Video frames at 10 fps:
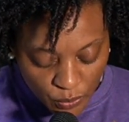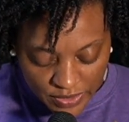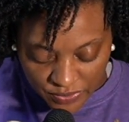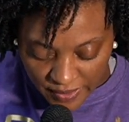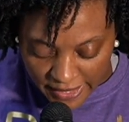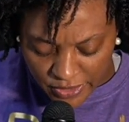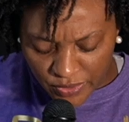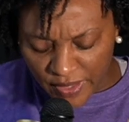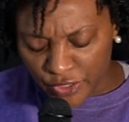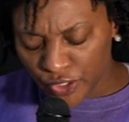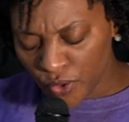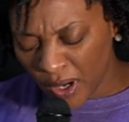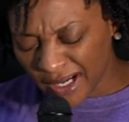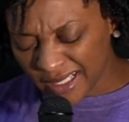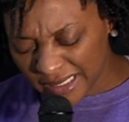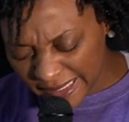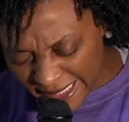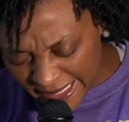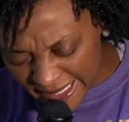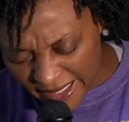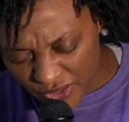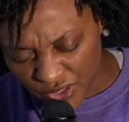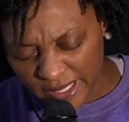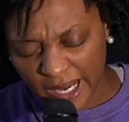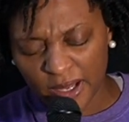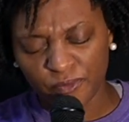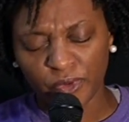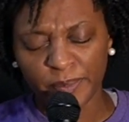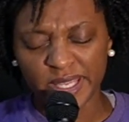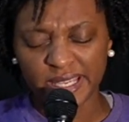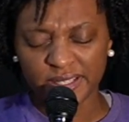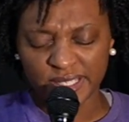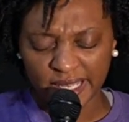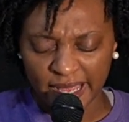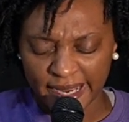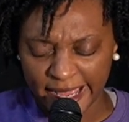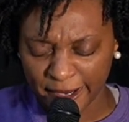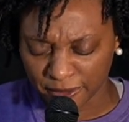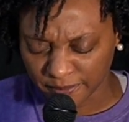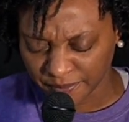we thank you that you are cleaning us, God, from the inside out.